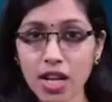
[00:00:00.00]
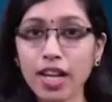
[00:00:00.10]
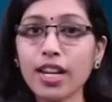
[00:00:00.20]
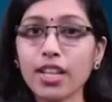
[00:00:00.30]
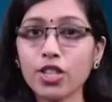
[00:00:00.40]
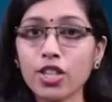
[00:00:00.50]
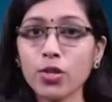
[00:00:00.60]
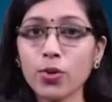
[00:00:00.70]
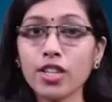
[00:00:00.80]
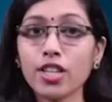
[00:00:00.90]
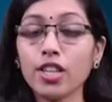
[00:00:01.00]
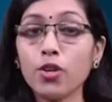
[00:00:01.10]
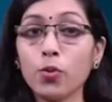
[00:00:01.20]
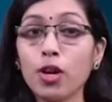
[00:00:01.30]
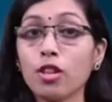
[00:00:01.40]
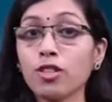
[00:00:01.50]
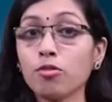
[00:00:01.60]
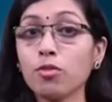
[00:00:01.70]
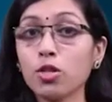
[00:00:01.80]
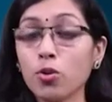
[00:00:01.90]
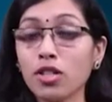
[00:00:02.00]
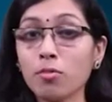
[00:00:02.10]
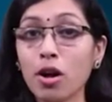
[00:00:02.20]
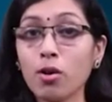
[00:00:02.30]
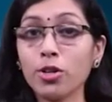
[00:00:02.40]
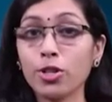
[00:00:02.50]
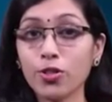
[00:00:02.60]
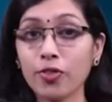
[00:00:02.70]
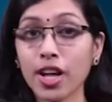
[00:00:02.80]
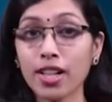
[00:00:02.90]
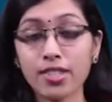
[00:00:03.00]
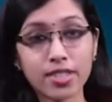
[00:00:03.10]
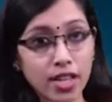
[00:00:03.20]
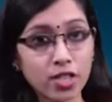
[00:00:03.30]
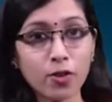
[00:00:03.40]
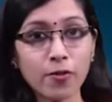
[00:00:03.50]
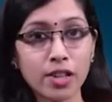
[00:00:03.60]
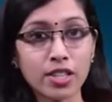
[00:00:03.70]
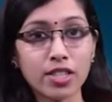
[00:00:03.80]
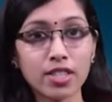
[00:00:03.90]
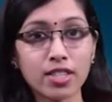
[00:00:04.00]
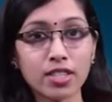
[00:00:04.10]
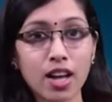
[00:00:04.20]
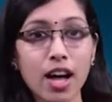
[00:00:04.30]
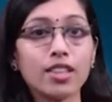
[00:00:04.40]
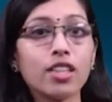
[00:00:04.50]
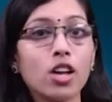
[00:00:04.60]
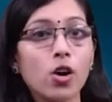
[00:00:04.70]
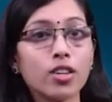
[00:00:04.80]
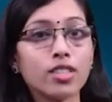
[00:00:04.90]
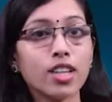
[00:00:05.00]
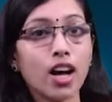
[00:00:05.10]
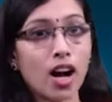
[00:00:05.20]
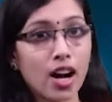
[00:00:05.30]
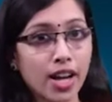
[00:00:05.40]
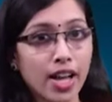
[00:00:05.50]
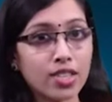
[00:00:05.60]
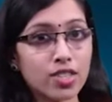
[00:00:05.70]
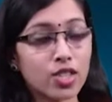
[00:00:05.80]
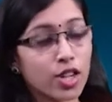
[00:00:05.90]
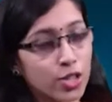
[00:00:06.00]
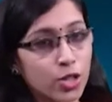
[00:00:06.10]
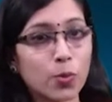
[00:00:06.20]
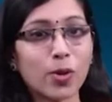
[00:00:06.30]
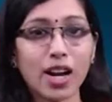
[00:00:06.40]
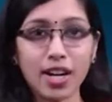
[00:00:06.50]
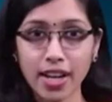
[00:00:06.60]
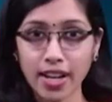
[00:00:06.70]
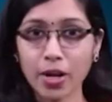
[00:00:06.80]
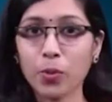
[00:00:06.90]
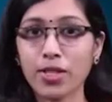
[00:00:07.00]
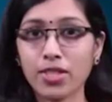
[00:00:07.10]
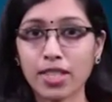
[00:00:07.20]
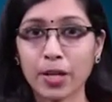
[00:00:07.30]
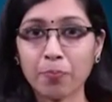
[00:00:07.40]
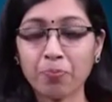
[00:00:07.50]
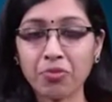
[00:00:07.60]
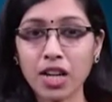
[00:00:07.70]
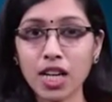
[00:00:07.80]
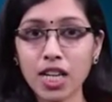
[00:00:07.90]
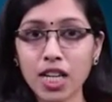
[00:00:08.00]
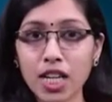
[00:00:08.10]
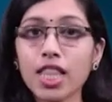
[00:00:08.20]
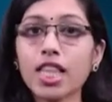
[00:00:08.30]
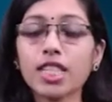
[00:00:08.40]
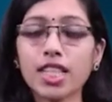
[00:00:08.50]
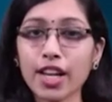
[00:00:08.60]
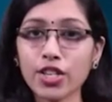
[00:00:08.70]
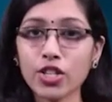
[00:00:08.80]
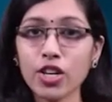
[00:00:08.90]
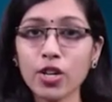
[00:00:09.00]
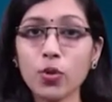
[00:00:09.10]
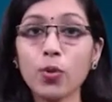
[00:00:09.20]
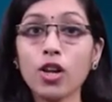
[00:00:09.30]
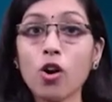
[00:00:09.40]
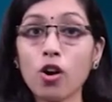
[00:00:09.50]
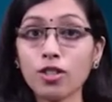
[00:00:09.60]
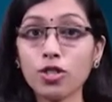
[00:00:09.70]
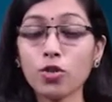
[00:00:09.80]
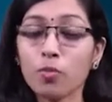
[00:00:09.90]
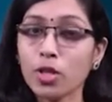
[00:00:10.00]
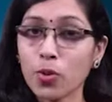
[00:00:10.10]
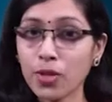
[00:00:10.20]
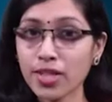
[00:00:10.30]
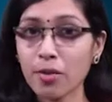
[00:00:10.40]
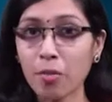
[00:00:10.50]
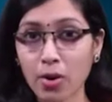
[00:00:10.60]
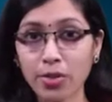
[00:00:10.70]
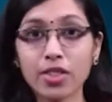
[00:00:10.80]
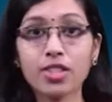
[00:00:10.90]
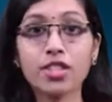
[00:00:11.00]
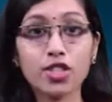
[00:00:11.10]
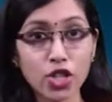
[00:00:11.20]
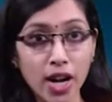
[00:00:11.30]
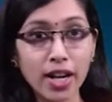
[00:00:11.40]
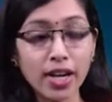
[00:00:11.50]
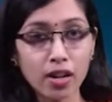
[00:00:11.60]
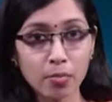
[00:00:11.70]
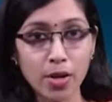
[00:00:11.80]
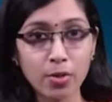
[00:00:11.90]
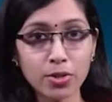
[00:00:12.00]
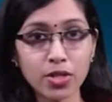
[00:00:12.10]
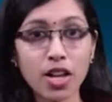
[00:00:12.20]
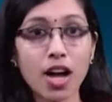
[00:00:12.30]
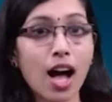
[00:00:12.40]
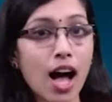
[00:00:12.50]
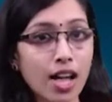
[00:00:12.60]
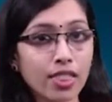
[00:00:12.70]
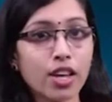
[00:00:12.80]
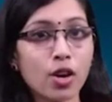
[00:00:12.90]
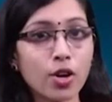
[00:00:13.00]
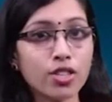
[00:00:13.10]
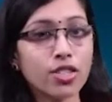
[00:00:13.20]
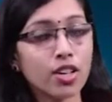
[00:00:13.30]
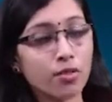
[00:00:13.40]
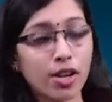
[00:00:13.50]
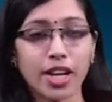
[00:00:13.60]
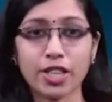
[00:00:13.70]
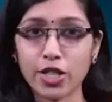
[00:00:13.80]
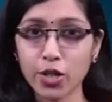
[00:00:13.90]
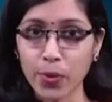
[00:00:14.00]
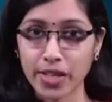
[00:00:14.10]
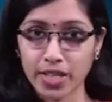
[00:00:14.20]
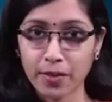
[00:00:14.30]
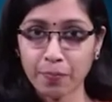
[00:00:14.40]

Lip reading: In addition to it, you will also be told about juvenile sex offenders and the laws against juvenile delinquency. In this lecture, you will also be told about child abuse and the laws related to it.